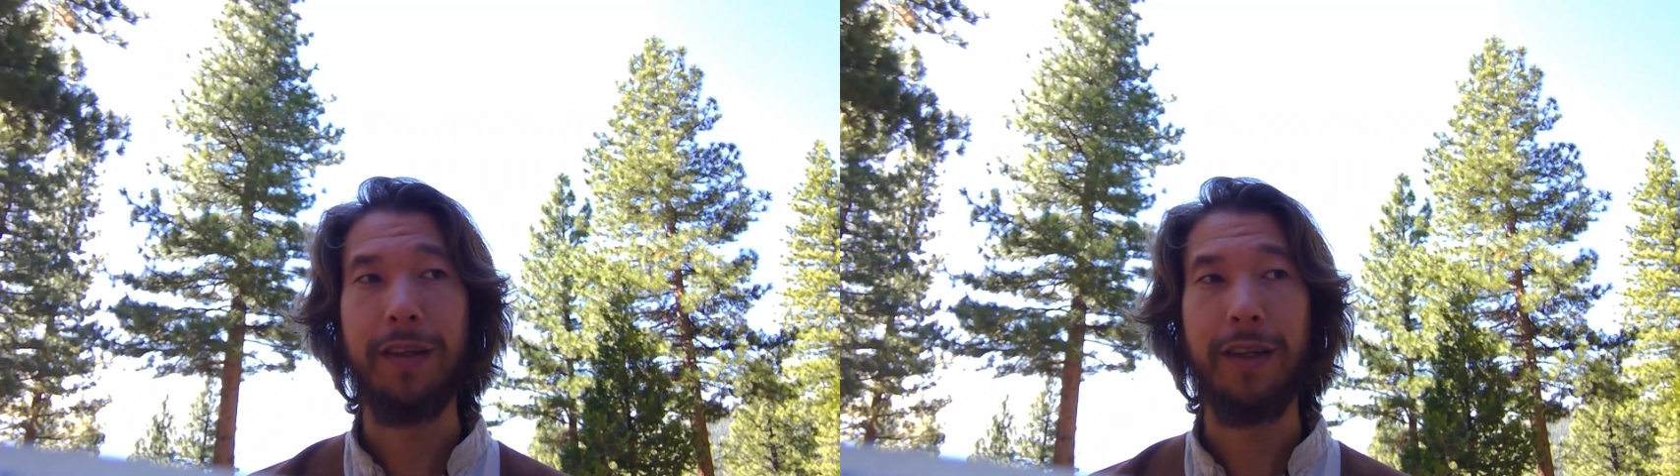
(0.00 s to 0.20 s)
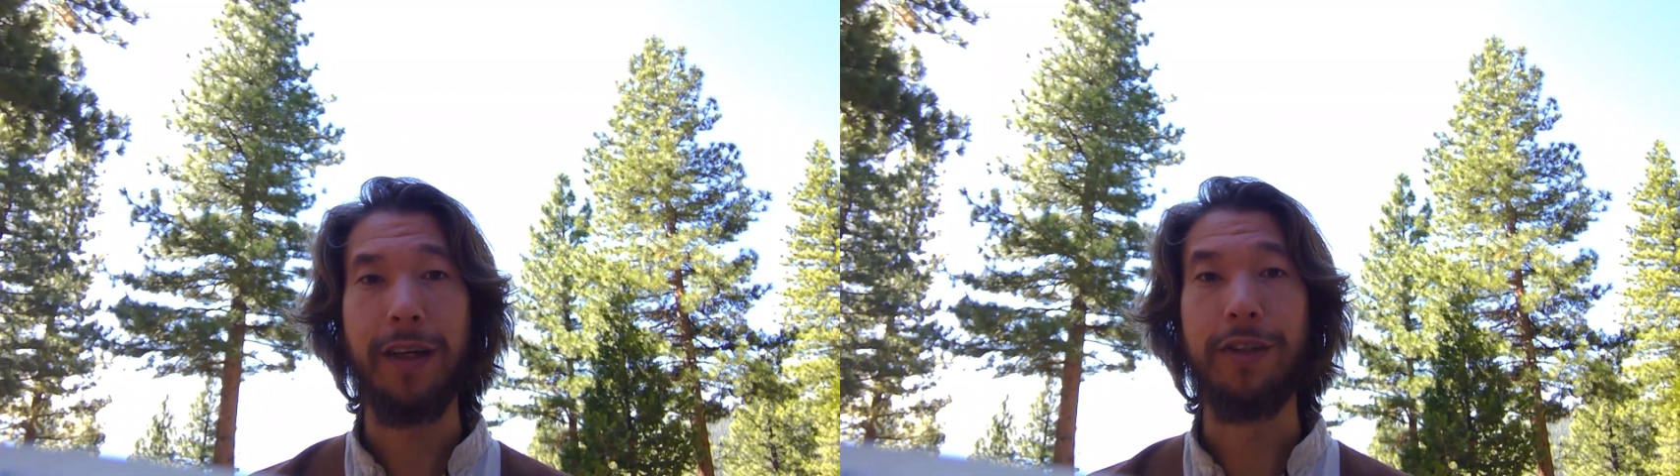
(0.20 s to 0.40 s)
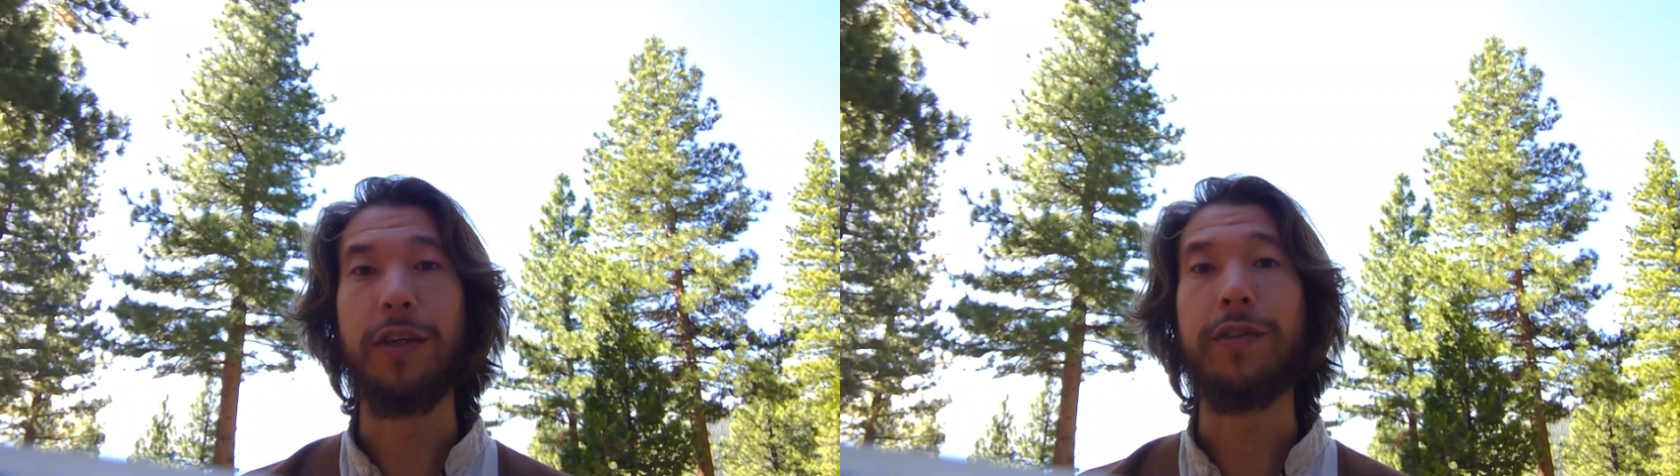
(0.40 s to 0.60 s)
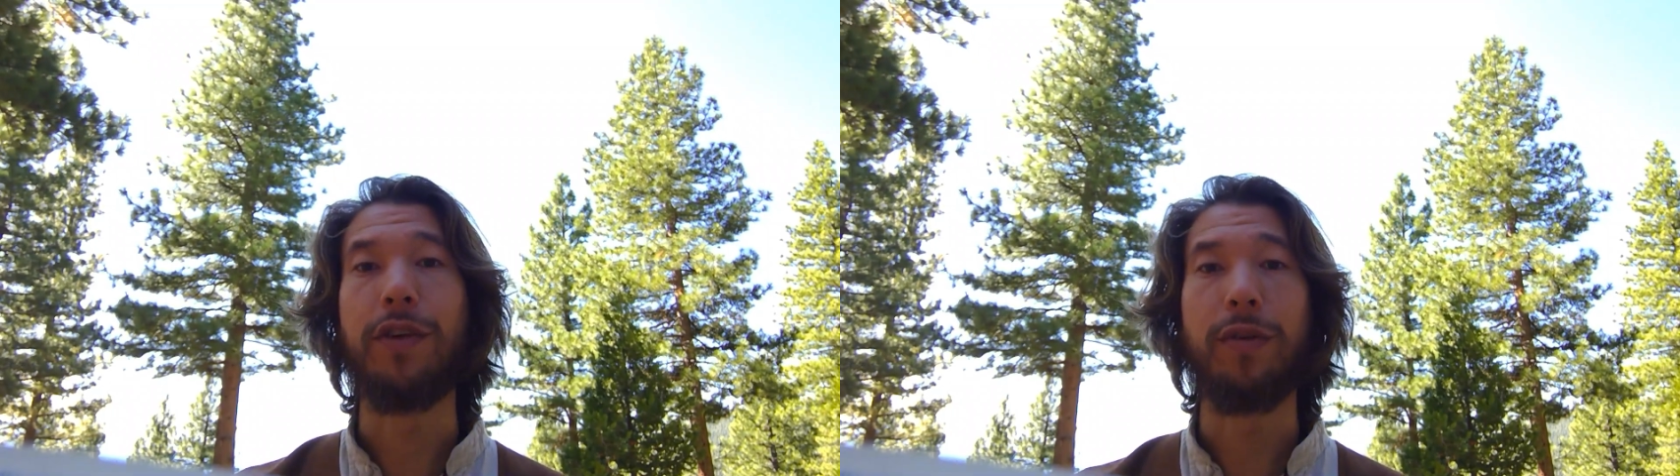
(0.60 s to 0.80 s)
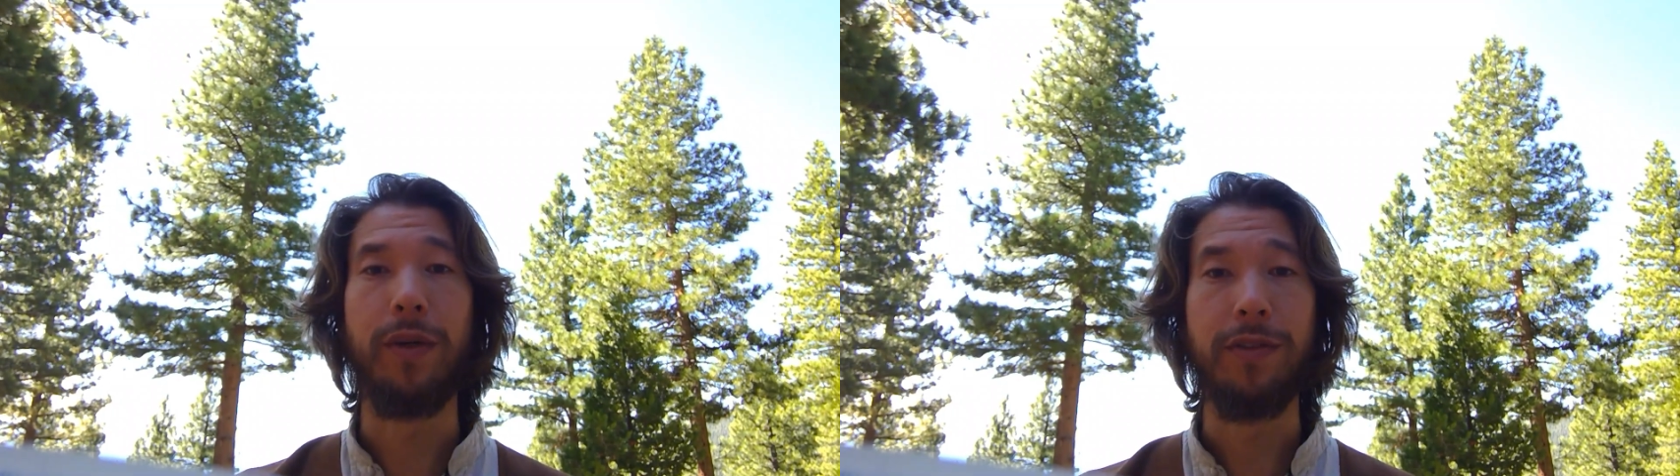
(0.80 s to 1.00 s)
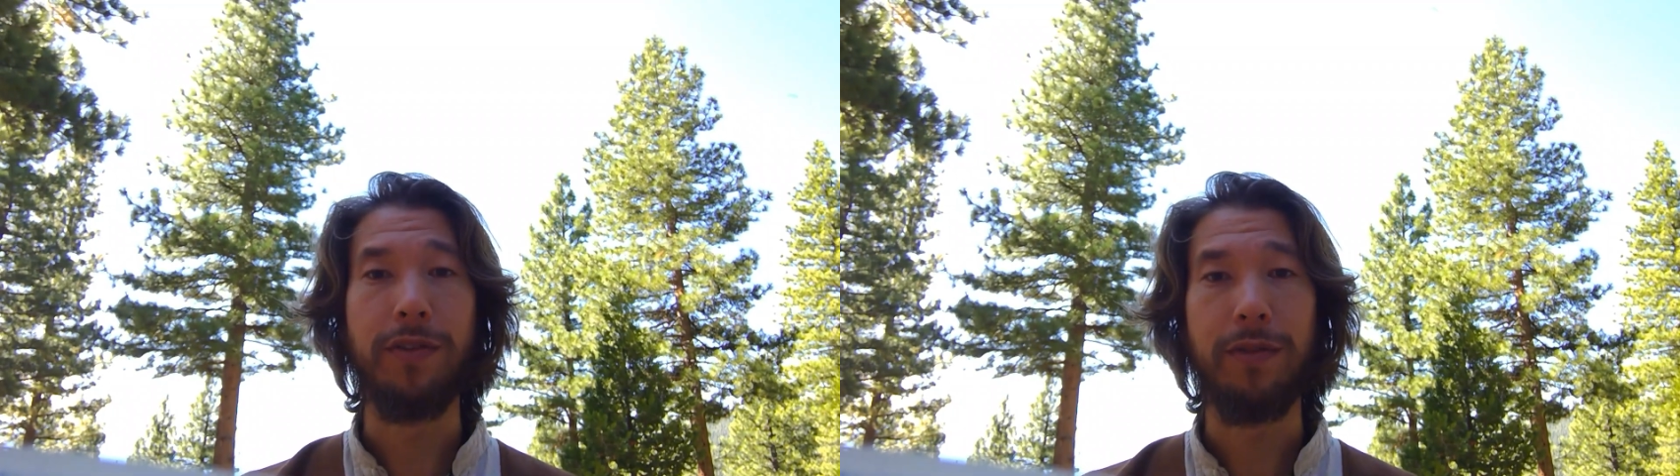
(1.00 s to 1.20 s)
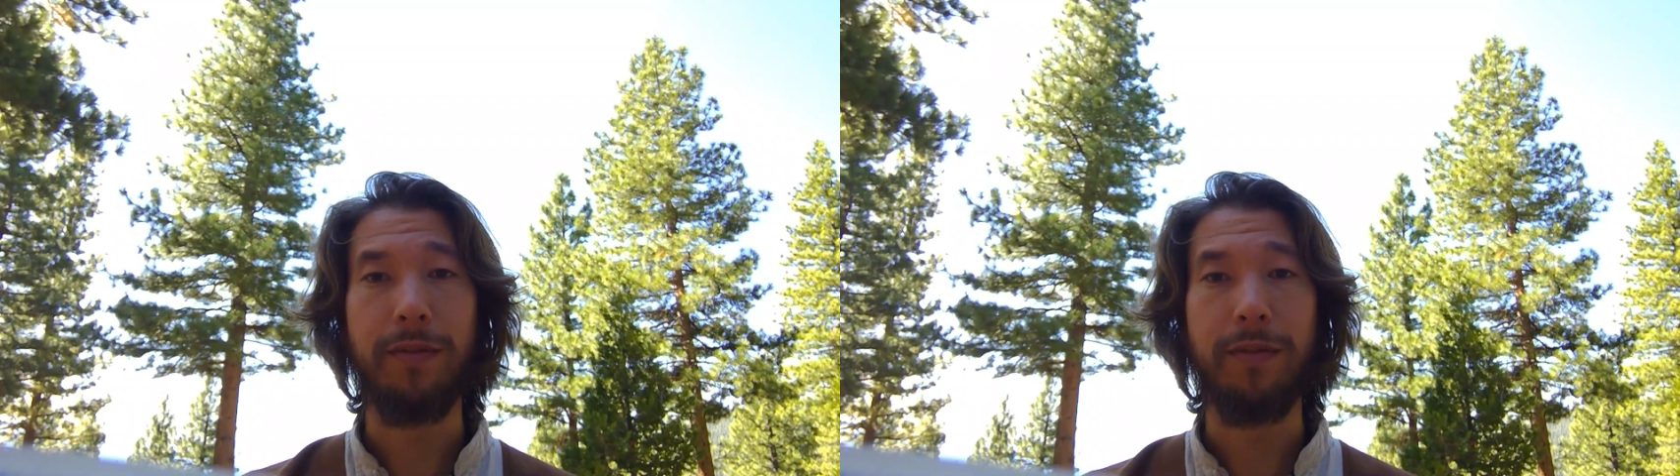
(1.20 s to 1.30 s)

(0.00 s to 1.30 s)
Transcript: and adjust our ways.